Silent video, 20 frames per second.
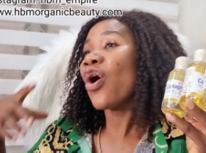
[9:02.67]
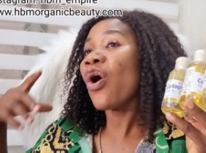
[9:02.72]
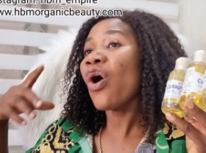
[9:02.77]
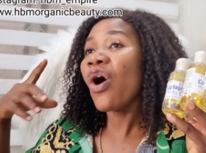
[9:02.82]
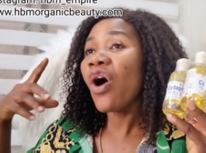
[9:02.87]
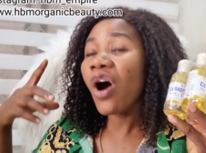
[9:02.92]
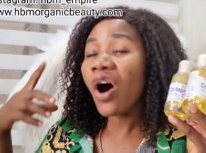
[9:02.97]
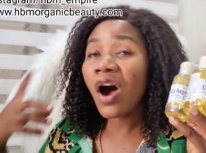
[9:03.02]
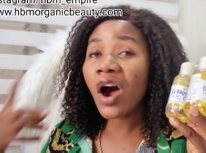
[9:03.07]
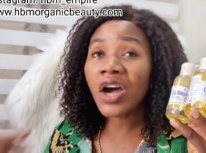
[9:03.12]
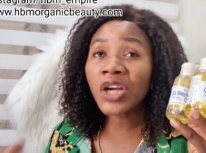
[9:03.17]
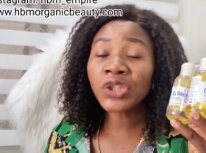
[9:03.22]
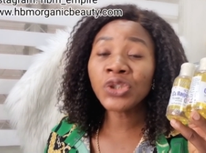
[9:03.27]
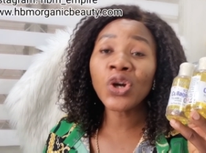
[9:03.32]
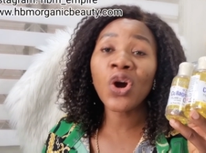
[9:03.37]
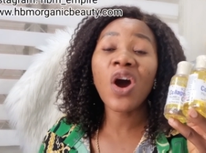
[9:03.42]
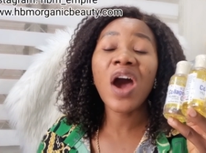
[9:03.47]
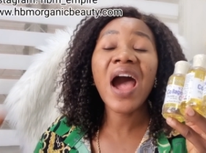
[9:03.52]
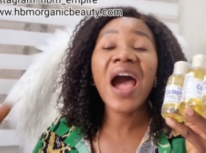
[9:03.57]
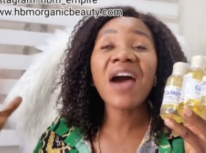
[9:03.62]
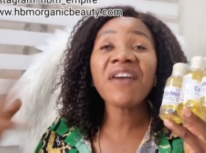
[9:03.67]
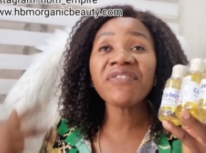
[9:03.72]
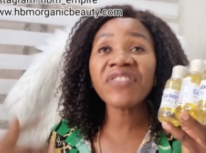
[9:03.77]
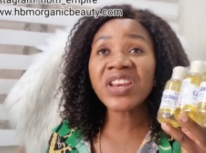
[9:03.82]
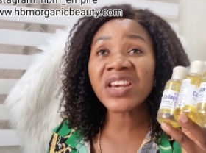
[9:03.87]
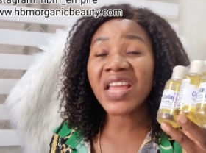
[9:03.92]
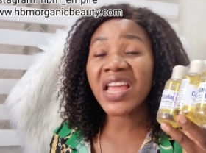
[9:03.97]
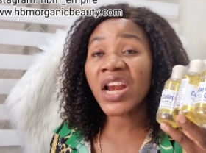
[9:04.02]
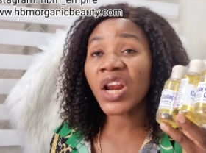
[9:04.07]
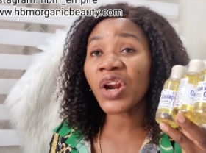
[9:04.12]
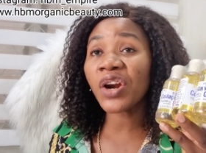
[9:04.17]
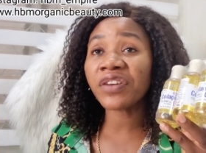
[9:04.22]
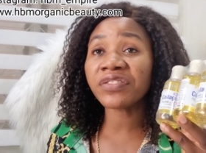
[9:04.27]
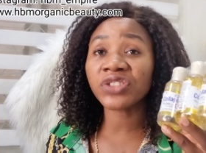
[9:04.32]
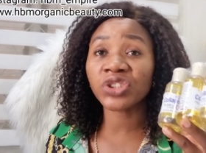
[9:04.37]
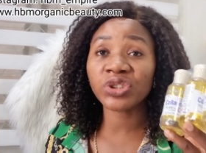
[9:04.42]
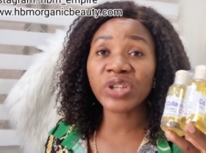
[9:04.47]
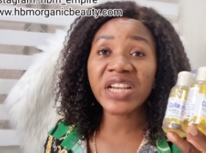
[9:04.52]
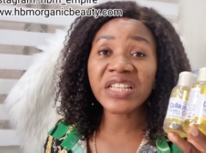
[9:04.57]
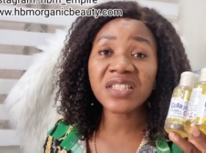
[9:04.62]
or you're having a lot
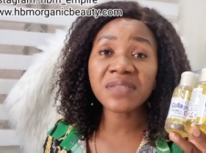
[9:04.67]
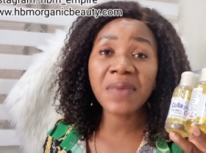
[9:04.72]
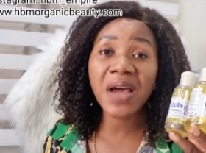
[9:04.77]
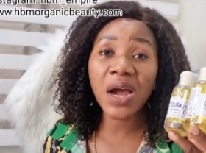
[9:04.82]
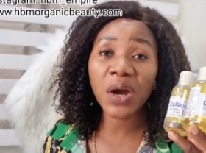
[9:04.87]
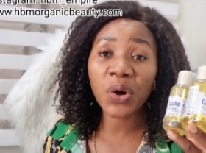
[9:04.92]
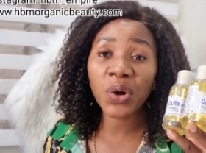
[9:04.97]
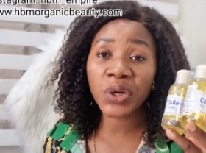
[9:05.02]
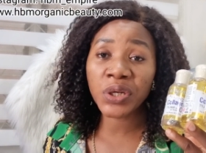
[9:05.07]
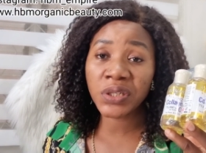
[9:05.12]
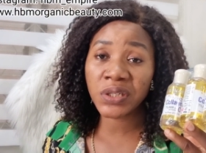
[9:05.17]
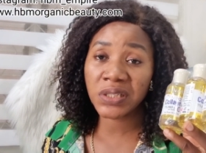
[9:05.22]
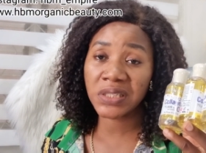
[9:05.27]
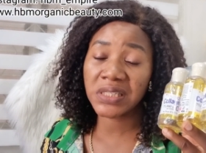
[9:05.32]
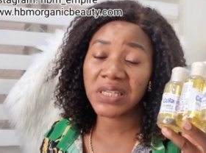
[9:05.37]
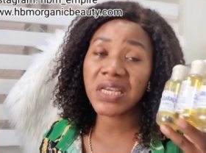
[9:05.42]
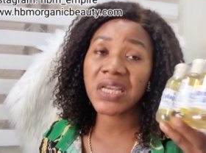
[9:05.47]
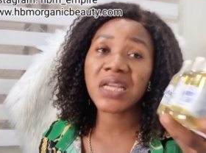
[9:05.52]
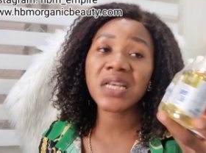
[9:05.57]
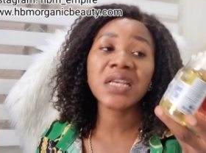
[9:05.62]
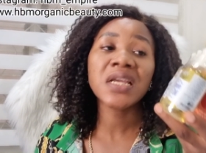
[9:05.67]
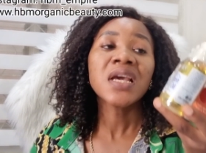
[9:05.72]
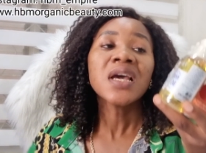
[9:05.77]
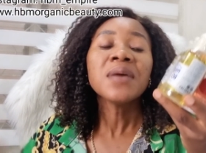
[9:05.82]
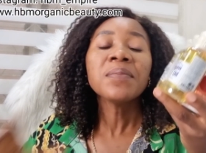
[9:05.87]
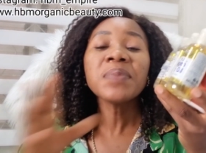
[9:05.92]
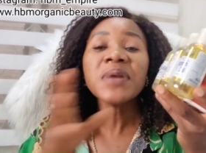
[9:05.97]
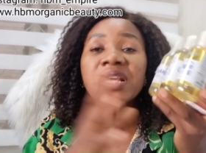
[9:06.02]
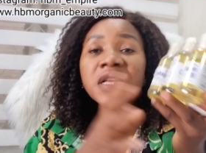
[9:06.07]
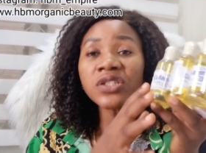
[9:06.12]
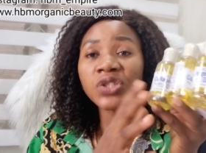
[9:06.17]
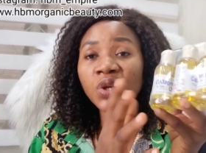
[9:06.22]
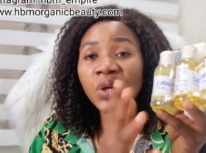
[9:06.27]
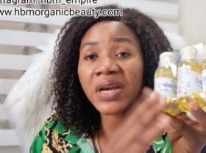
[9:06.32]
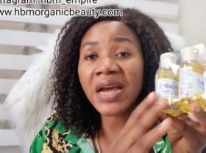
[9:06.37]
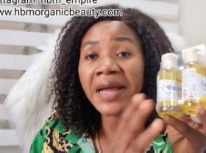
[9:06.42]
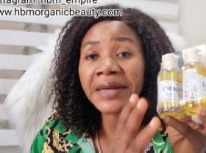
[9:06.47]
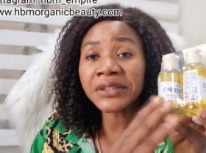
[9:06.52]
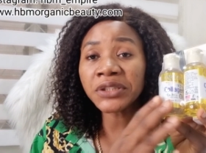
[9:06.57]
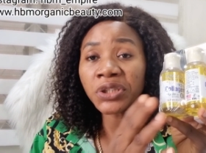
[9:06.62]
of stretch mark on your skin. Please,
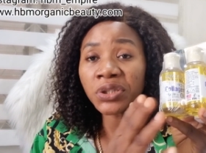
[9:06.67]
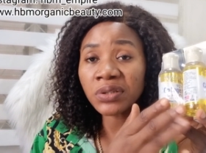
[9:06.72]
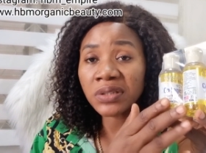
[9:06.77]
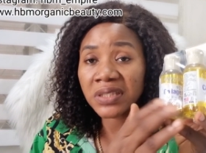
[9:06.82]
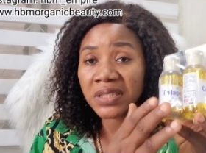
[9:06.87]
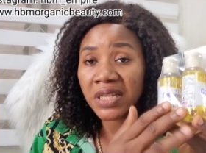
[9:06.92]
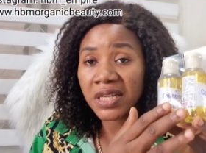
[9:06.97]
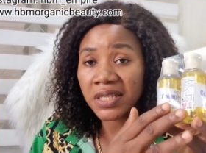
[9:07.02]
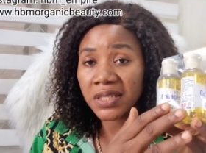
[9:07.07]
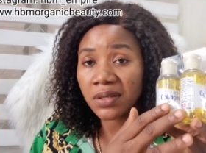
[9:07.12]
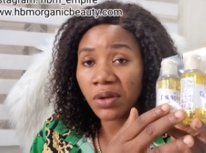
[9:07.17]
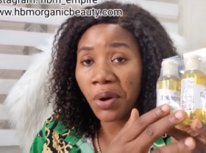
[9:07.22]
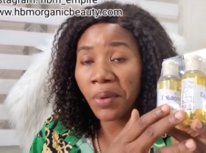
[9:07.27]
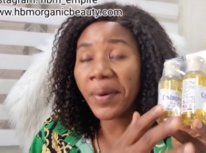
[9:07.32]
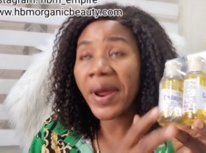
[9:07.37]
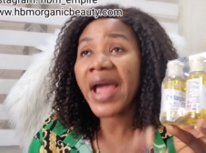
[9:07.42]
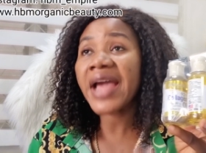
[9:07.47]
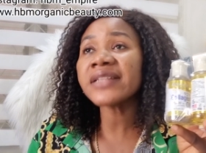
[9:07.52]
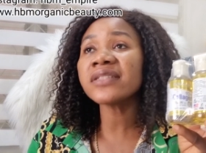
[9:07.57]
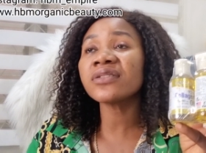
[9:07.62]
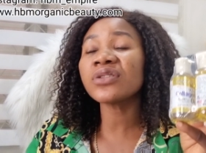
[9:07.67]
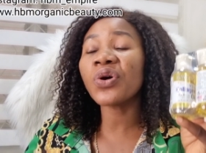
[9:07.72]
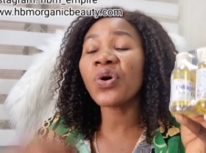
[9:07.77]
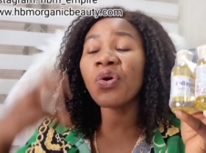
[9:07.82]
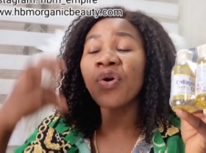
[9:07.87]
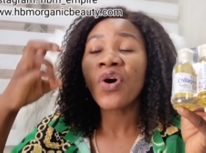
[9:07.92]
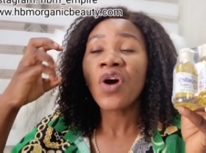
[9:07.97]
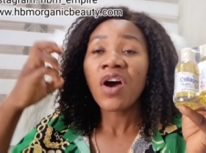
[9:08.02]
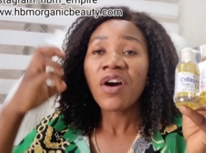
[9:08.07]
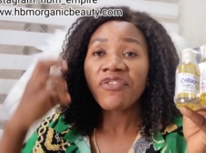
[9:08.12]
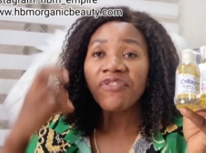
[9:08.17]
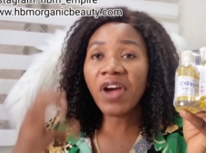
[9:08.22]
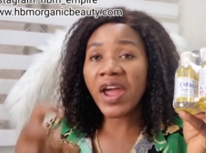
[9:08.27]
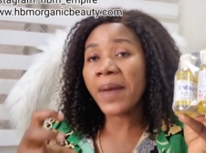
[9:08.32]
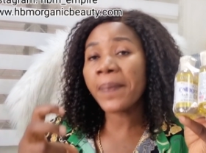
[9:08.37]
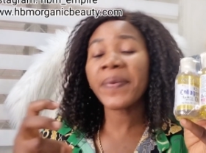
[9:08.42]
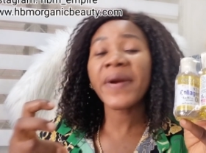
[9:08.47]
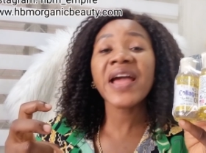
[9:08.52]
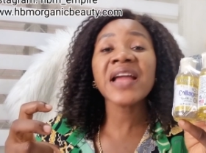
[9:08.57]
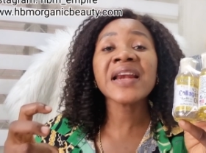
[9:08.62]
you can use this, all right? So for
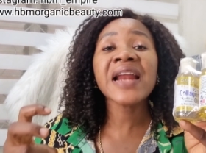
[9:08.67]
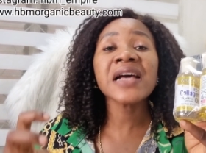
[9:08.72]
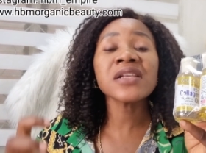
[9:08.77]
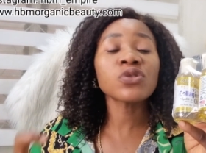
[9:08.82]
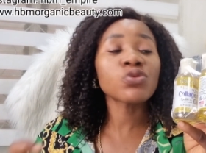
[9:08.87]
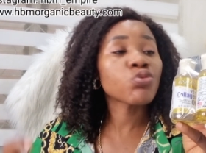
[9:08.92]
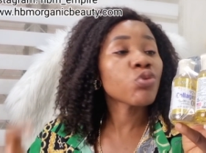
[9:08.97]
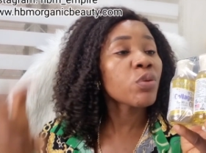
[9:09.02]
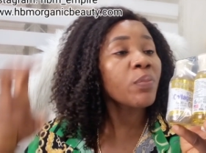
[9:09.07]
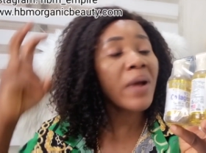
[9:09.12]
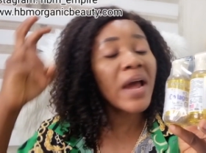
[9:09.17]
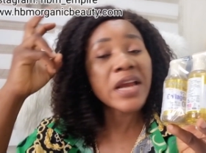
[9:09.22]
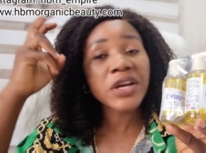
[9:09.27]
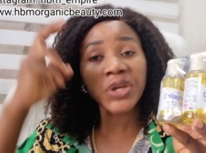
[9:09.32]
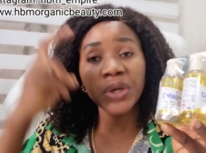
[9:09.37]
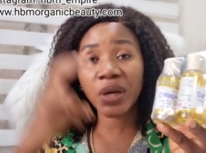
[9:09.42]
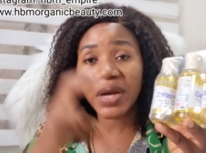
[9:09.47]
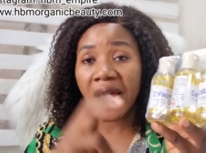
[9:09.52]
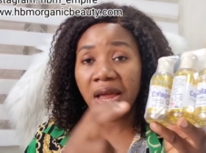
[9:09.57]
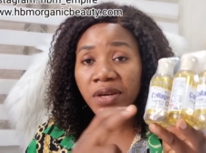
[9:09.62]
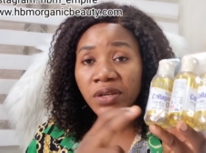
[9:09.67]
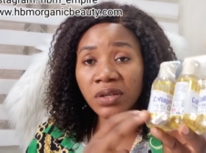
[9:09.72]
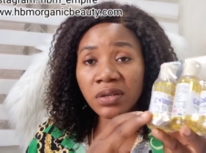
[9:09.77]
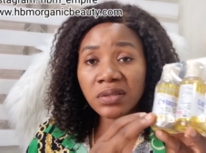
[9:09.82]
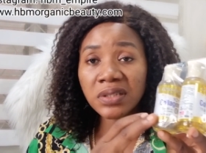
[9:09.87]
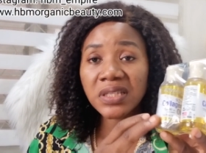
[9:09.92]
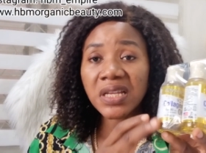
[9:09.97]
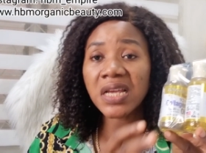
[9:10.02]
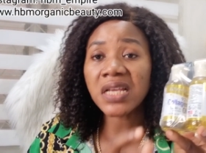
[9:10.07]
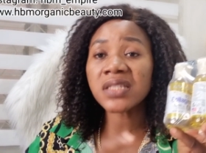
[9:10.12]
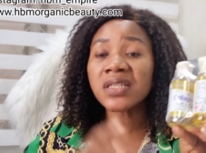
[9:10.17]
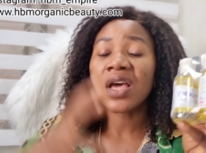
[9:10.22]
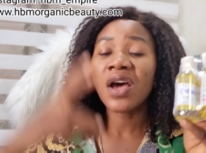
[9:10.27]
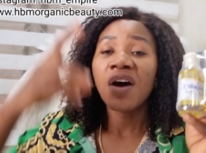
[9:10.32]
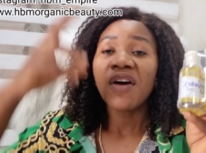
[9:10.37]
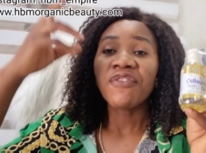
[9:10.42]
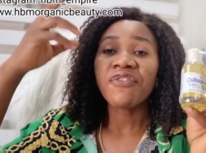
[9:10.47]
a pregnant woman, you can use this.